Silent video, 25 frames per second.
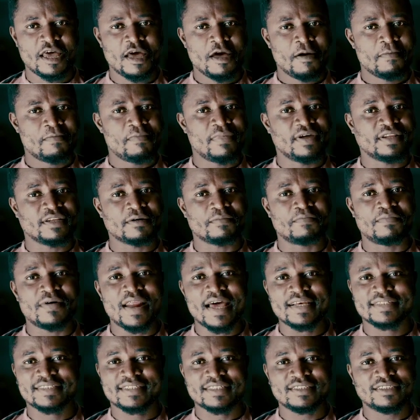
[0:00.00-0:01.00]
may the
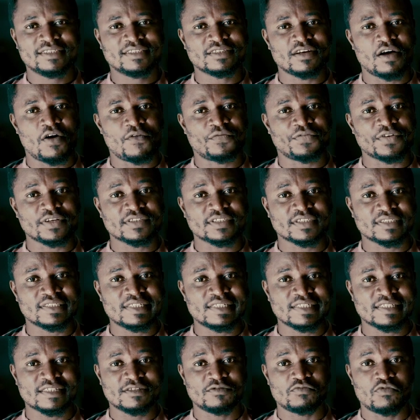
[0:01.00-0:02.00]
blessings of this
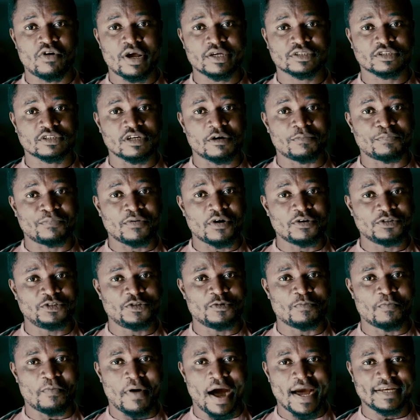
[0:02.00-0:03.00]
season rest
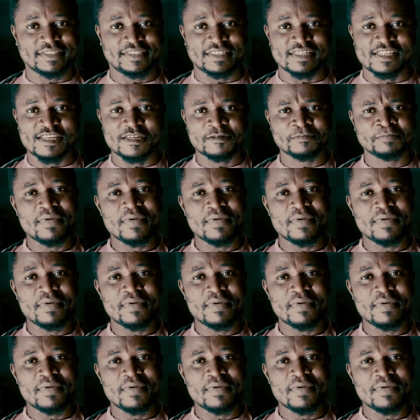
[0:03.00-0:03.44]
upon you mighty.